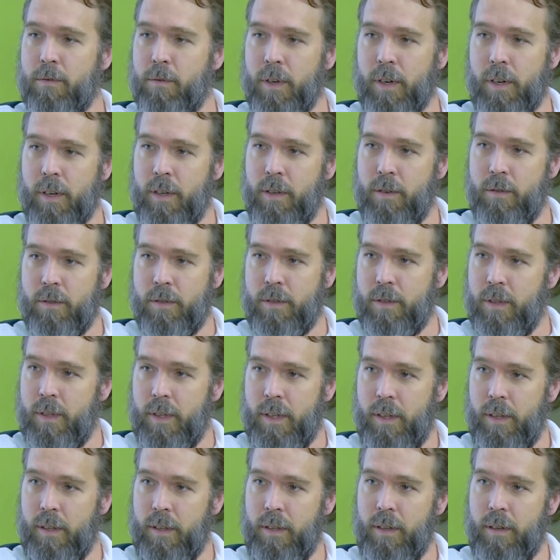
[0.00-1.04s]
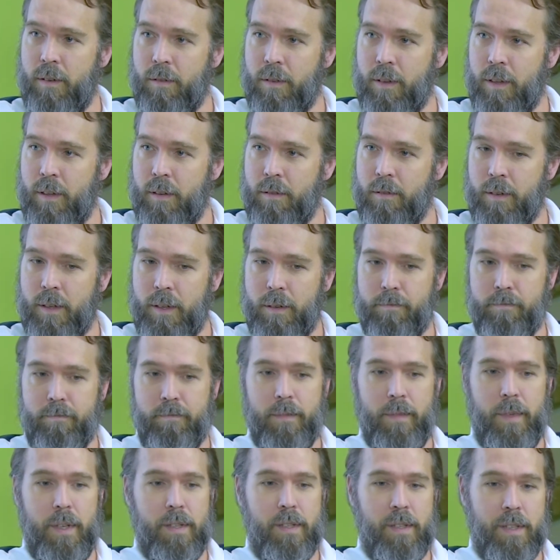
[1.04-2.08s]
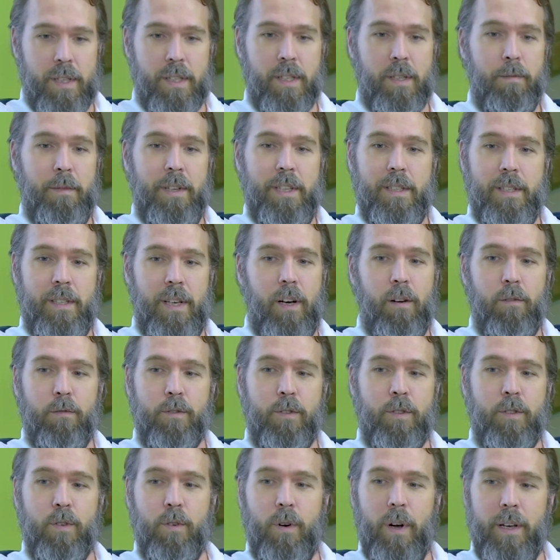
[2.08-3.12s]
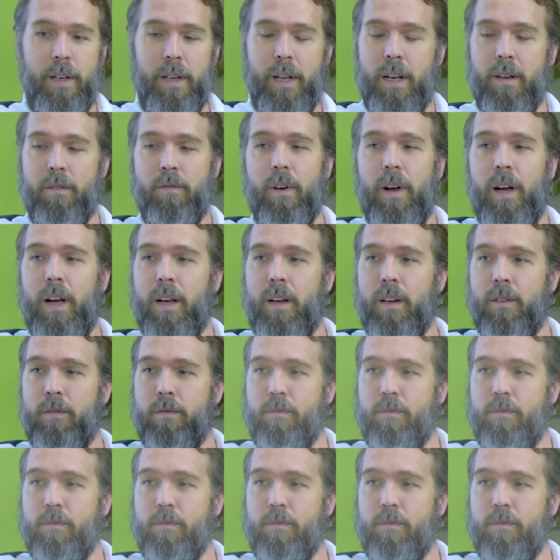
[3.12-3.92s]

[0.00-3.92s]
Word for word: We're going to use the you know the, the, the system itself to identify